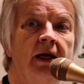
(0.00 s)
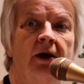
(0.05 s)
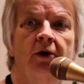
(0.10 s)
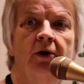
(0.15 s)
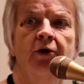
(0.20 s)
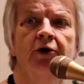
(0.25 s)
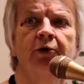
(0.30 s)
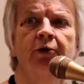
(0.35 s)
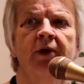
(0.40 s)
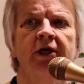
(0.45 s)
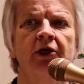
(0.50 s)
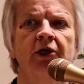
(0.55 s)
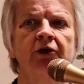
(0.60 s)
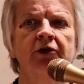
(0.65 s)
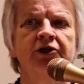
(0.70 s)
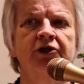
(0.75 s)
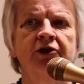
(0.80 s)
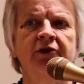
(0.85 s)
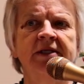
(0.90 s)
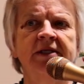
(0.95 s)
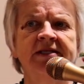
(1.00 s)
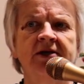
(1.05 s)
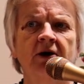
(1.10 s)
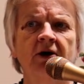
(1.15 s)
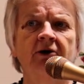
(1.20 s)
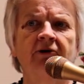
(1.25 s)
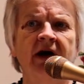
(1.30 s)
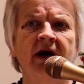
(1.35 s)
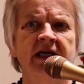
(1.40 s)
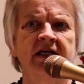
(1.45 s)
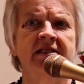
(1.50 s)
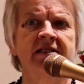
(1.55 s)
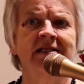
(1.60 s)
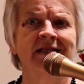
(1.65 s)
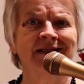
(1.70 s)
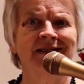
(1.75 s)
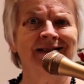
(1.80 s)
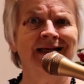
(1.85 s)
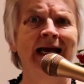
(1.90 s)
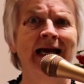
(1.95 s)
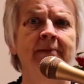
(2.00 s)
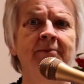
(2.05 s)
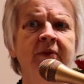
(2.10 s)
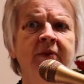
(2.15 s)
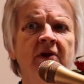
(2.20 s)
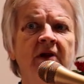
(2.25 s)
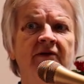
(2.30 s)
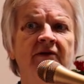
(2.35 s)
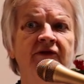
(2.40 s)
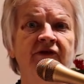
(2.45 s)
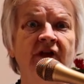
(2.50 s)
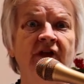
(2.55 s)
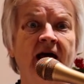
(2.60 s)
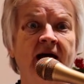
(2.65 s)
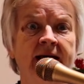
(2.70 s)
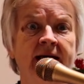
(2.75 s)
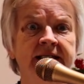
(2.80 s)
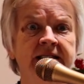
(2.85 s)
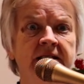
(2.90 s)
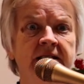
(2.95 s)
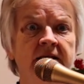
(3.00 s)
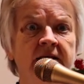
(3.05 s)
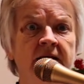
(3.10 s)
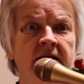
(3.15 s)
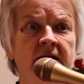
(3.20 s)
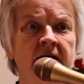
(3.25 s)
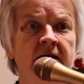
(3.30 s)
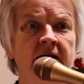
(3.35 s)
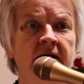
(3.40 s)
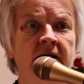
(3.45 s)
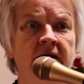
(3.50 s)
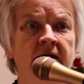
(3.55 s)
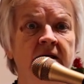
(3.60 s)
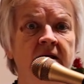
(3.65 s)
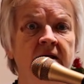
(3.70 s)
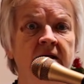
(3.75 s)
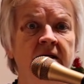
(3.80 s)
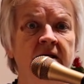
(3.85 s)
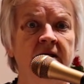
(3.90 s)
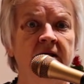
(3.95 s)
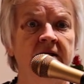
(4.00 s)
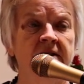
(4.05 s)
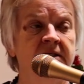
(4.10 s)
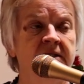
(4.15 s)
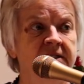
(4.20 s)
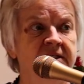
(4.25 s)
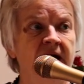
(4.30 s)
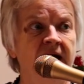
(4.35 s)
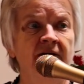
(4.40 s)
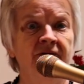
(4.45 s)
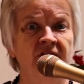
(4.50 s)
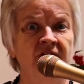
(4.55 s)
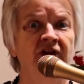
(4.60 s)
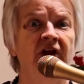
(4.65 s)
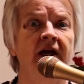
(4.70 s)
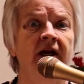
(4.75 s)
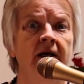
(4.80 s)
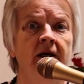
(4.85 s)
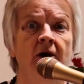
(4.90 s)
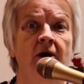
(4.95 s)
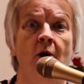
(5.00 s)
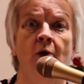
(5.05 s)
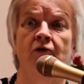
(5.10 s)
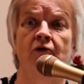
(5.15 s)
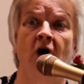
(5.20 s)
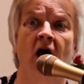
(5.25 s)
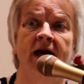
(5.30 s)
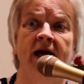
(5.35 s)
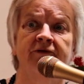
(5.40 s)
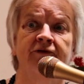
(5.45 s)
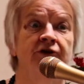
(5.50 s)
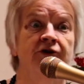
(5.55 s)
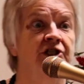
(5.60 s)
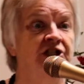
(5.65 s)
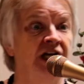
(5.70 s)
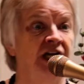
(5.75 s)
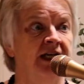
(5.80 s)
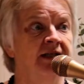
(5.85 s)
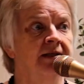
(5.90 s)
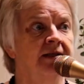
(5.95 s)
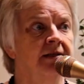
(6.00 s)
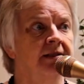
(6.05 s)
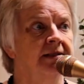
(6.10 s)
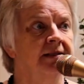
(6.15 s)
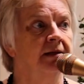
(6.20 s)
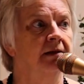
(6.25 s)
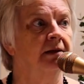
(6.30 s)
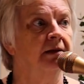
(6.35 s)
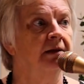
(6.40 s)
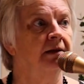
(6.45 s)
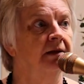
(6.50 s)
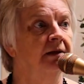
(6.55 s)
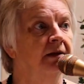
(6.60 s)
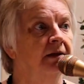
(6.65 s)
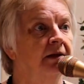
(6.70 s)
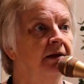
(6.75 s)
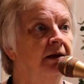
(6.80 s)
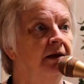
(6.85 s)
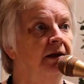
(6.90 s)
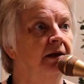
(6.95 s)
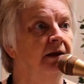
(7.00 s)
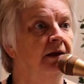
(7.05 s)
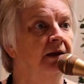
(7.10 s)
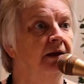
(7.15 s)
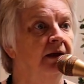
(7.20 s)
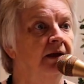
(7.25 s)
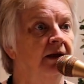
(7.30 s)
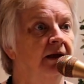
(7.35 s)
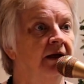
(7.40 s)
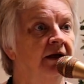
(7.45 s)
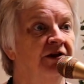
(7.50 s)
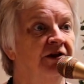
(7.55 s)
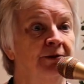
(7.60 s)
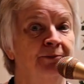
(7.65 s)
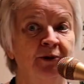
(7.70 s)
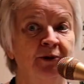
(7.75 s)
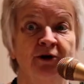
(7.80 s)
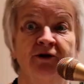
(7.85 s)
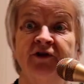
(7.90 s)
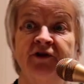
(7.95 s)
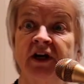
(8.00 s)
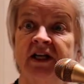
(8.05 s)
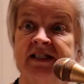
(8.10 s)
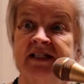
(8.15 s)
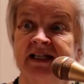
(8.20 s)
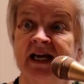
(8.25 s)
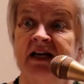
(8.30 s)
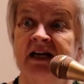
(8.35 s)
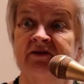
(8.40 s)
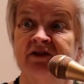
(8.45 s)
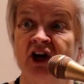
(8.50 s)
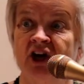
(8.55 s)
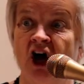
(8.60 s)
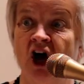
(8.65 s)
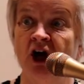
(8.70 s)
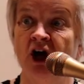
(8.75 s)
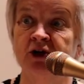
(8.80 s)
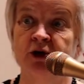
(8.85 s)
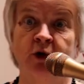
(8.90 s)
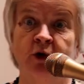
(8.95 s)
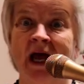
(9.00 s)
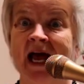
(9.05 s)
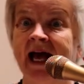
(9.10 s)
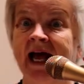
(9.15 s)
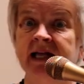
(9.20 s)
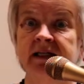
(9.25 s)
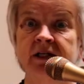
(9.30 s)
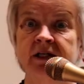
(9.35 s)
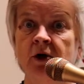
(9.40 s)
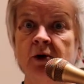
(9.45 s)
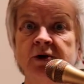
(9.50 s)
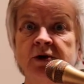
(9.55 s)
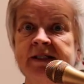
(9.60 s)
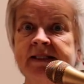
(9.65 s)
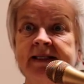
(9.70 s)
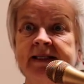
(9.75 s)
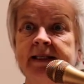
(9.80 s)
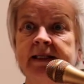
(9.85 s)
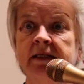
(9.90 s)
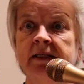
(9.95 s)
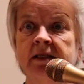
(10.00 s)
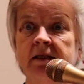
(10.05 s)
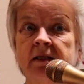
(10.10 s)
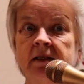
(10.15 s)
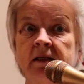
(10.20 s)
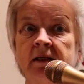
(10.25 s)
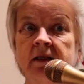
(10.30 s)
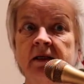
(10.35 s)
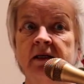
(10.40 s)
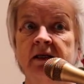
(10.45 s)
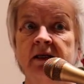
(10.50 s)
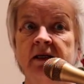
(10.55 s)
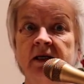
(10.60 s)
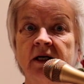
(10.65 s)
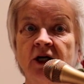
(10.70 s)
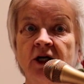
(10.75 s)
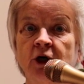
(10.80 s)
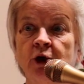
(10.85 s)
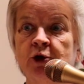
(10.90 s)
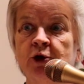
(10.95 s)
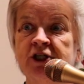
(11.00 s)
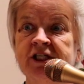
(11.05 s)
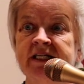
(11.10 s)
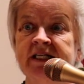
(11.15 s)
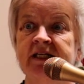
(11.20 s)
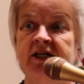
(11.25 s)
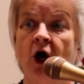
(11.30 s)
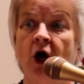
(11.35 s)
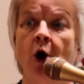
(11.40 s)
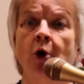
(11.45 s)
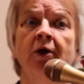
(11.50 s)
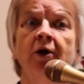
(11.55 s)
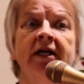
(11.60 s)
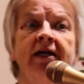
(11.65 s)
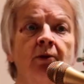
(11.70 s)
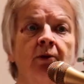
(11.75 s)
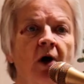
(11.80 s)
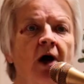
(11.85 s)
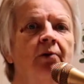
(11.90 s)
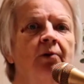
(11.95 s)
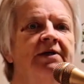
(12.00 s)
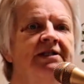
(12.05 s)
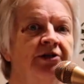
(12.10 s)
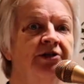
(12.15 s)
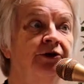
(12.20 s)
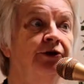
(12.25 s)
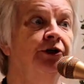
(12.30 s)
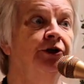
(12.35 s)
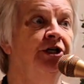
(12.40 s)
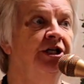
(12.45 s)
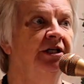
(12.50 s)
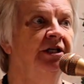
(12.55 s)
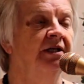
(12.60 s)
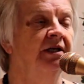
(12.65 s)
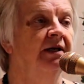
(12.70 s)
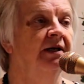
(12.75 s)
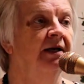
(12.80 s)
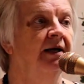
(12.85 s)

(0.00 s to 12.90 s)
Who do we look to as our greatest example of that? Did everything go right for Jesus? The perfect Son of God who had no sin, who did only what was good,